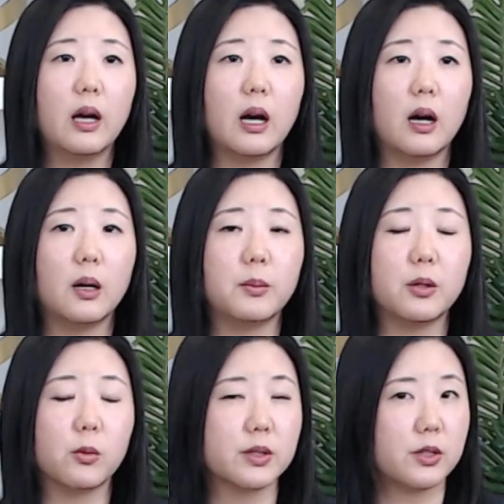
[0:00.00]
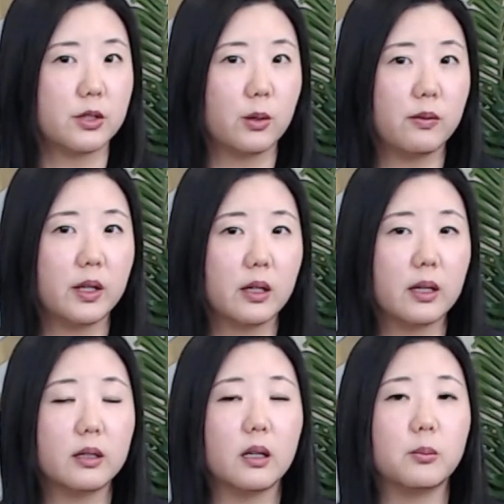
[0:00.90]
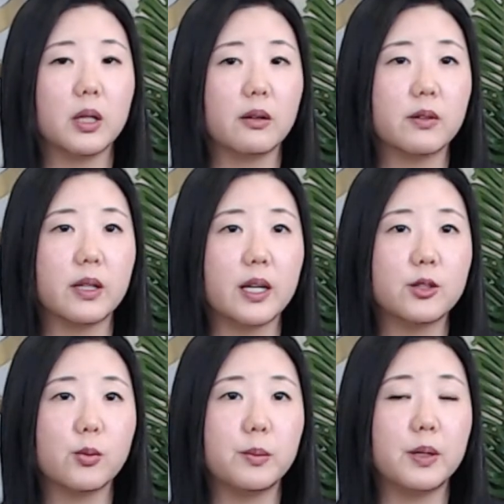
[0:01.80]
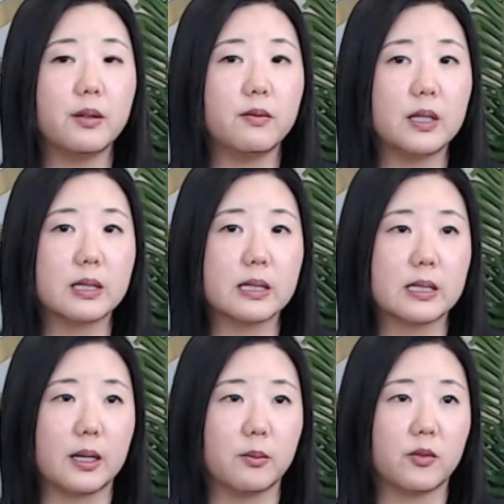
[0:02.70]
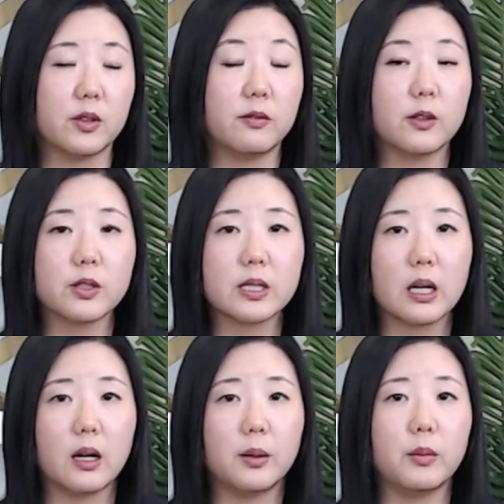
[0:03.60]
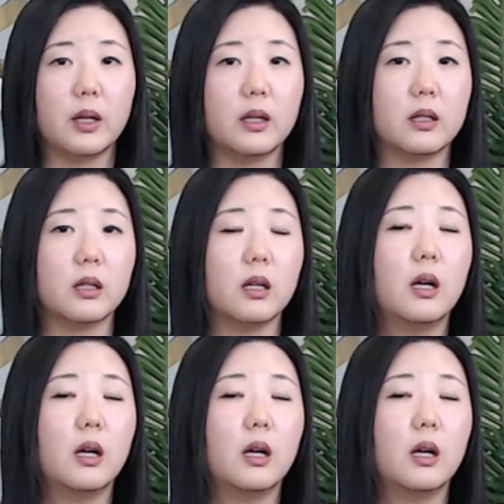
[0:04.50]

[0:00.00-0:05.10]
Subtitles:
and wants to know if he can apply for the H-1B visa stamp for the first time in